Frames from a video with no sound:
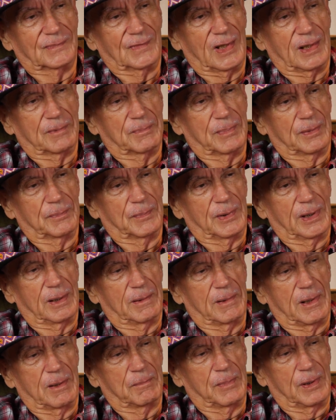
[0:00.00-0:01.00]
I remember
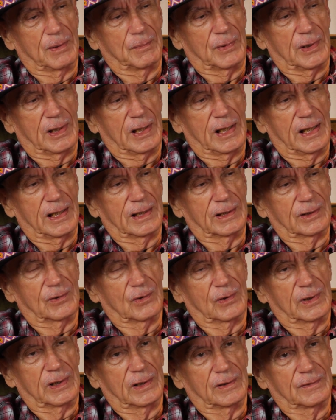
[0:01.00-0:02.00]
him. I remember a high
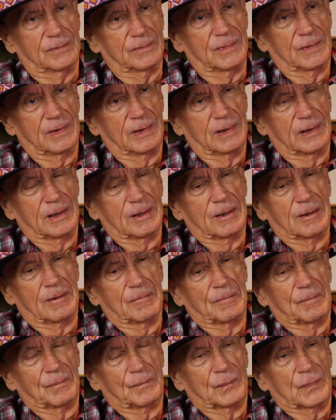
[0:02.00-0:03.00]
degree of
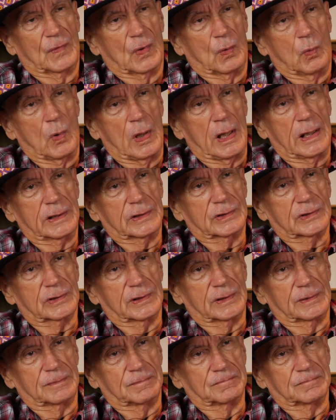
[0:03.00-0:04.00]
whites
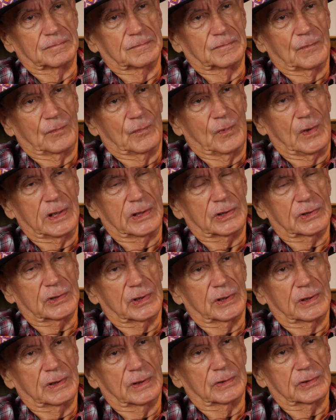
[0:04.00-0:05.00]
and
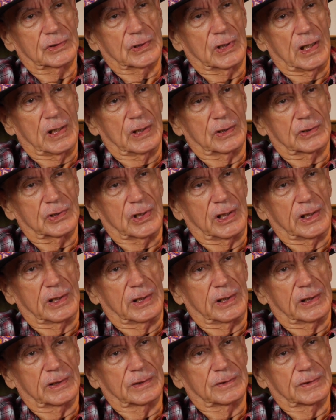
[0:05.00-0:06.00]
French Scotch
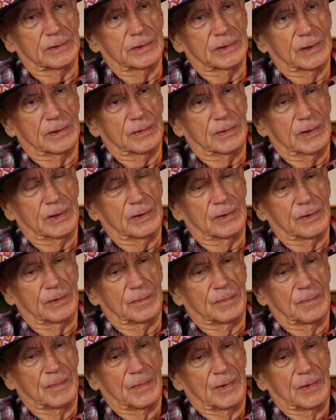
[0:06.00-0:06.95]
Indians, too.